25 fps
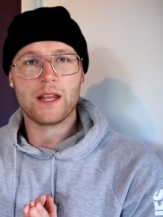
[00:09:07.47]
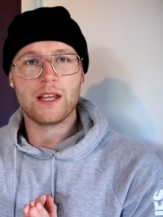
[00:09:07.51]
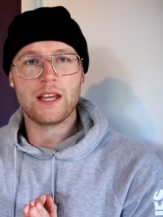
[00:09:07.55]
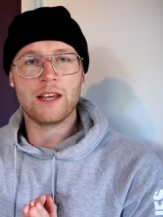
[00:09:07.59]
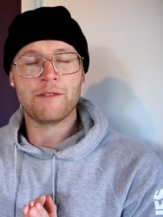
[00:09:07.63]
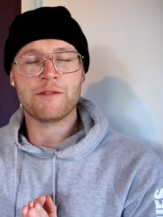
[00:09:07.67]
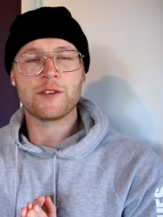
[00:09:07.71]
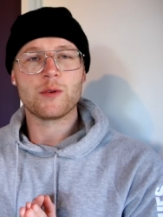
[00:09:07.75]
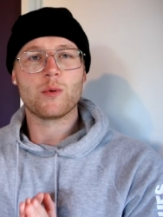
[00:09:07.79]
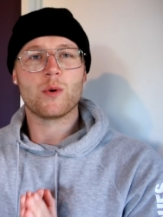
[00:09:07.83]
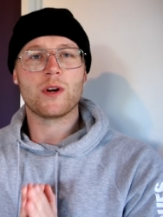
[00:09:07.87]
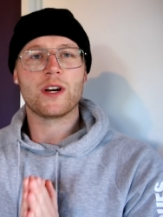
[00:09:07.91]

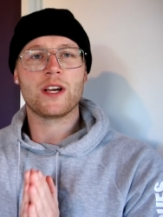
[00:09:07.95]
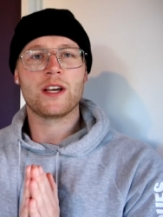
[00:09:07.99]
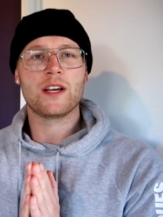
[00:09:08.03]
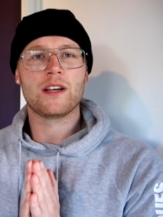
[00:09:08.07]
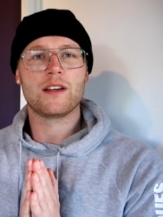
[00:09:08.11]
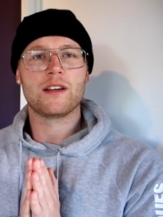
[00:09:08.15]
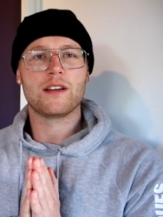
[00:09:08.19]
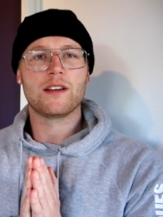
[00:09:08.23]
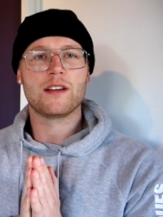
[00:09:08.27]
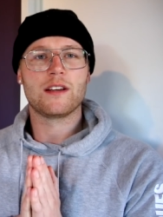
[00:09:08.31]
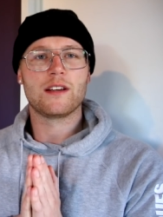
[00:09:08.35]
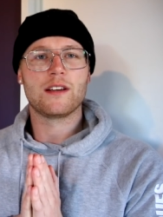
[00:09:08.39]
If you want to
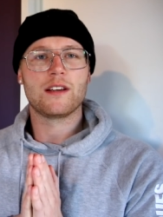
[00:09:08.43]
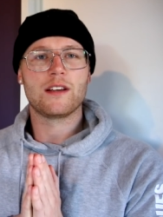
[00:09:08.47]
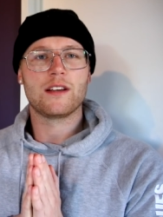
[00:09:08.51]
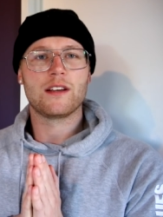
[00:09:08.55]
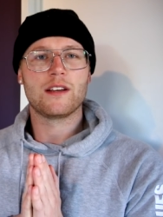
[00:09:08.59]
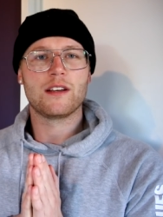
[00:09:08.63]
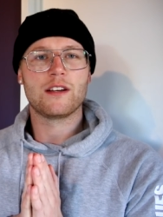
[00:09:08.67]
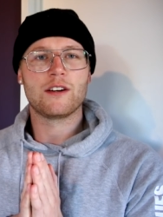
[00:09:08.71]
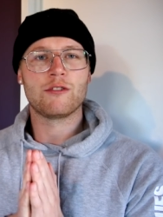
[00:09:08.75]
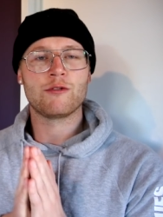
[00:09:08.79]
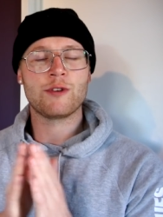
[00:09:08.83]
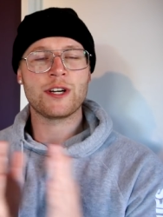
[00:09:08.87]

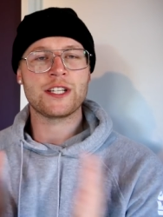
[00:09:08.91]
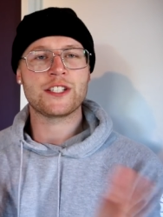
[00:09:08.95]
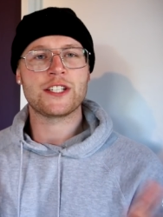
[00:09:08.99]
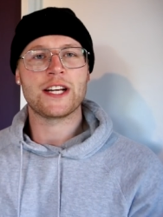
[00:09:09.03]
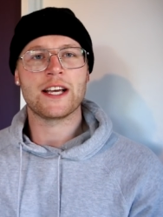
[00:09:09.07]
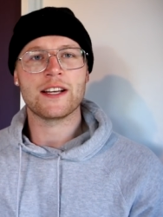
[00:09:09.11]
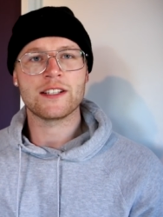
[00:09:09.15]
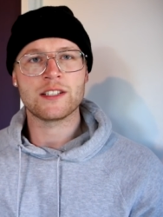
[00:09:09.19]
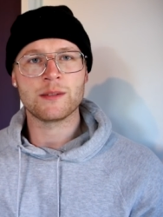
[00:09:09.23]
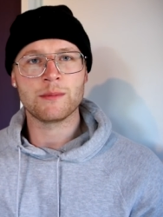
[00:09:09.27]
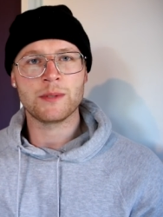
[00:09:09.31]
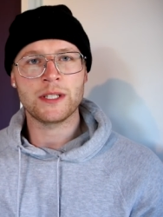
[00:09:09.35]
reach
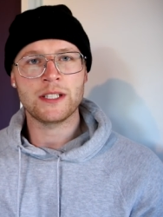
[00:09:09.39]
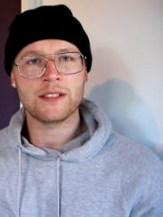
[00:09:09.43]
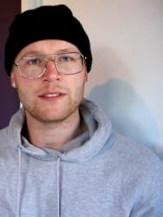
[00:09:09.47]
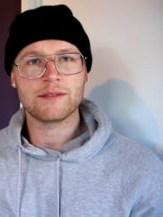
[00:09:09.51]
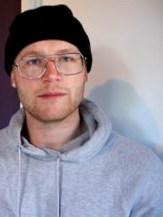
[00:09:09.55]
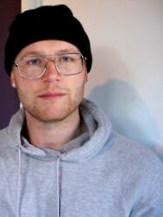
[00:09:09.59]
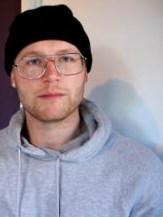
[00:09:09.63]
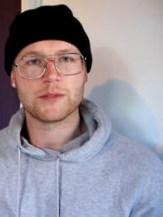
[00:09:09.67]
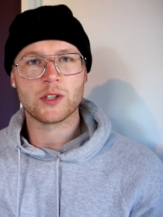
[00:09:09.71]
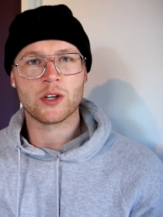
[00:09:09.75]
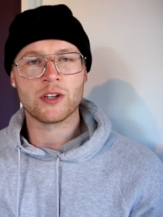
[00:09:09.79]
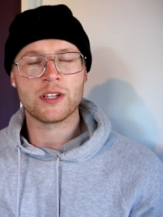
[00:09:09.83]
out to me
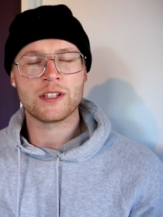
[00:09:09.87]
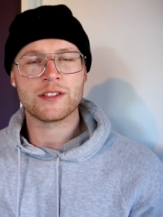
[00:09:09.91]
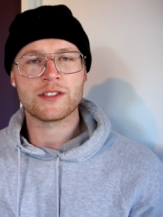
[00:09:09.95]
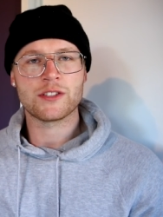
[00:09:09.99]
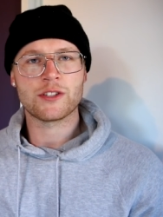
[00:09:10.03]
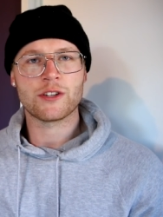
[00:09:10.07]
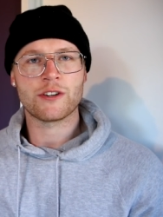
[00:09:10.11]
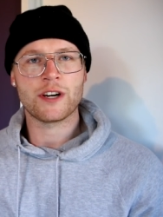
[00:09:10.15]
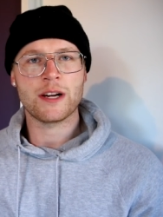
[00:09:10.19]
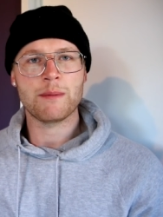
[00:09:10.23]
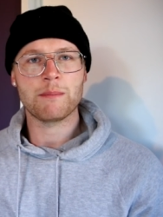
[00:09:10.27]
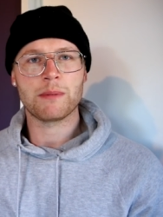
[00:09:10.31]
on
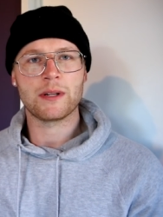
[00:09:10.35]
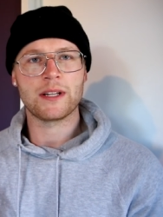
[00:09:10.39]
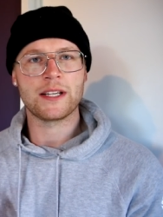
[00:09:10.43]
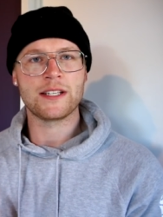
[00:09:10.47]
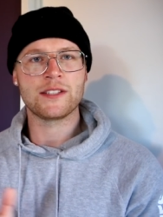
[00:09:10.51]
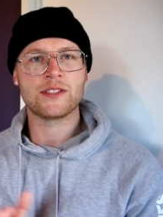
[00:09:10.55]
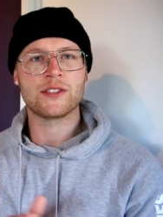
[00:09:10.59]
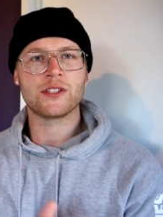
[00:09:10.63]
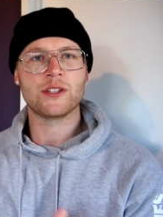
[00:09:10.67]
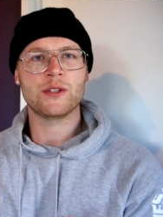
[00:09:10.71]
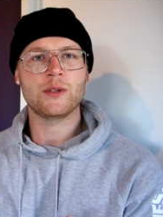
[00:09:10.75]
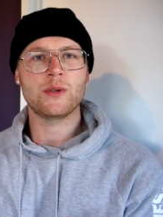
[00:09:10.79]
Instagram,
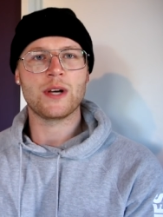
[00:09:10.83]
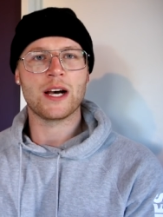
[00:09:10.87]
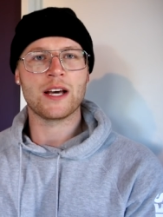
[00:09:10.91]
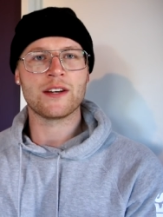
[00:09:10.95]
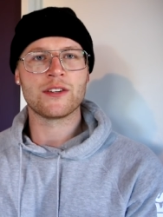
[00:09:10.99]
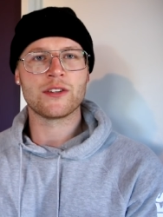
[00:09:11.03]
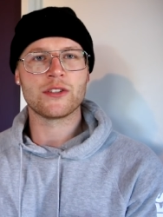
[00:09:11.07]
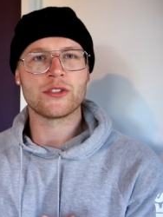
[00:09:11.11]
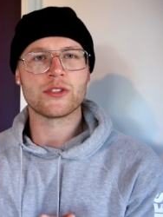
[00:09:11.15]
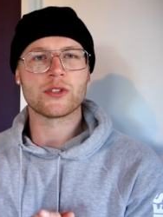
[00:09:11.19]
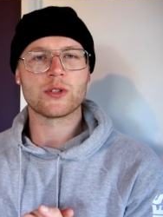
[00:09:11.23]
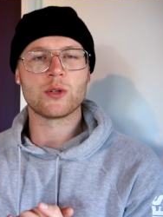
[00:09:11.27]
please do.
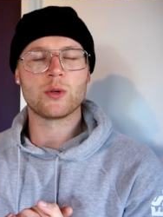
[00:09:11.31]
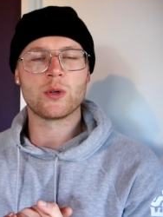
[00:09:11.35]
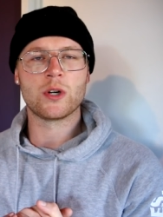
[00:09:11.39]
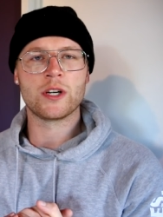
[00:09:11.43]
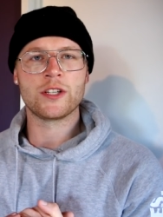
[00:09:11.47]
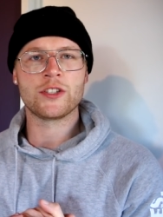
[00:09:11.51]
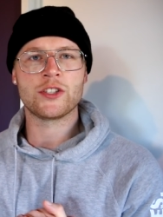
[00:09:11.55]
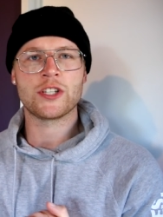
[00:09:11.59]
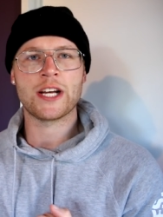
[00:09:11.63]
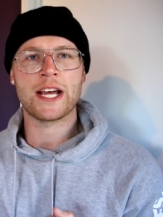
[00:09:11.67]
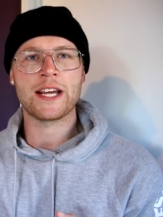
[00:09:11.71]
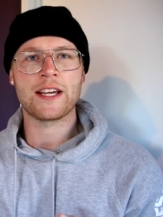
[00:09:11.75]

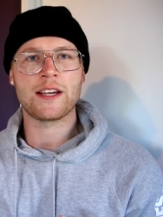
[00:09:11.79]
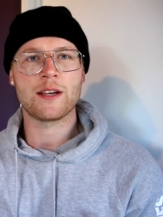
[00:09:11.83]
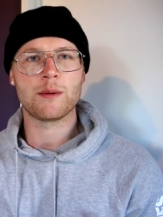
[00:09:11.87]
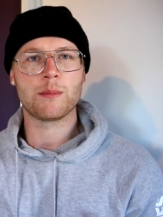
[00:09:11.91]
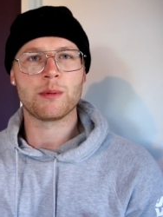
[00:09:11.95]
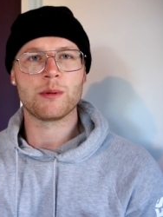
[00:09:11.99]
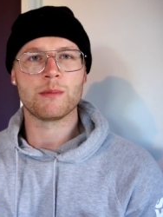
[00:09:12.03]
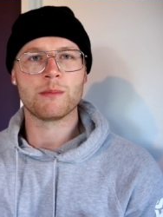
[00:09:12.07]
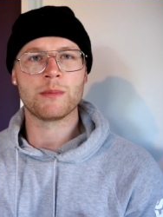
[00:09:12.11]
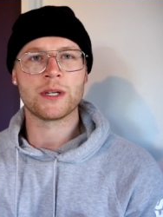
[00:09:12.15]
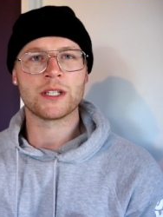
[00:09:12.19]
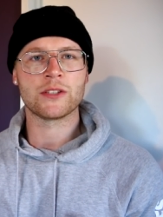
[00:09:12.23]
Underscore
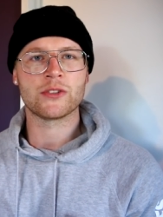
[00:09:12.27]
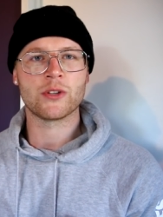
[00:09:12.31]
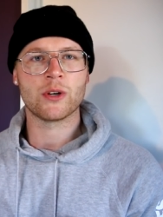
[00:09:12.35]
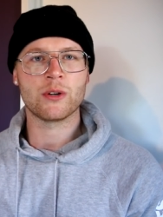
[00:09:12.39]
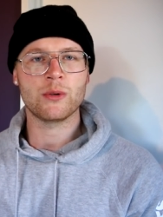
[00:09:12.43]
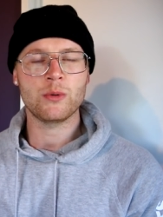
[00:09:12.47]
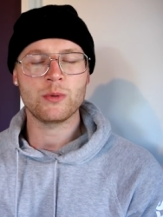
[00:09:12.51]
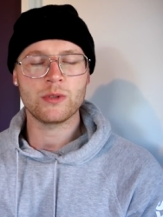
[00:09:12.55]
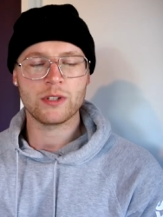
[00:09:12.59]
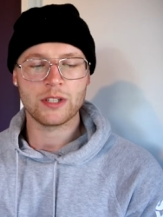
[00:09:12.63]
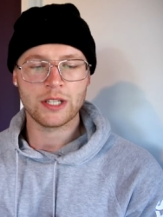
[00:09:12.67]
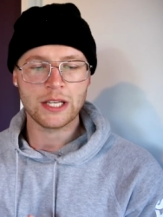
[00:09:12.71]
Jacob
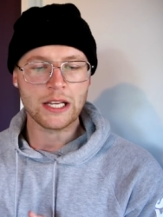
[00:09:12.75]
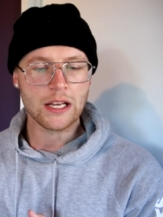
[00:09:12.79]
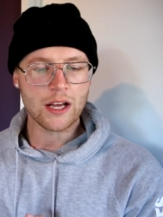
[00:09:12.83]
McDonald.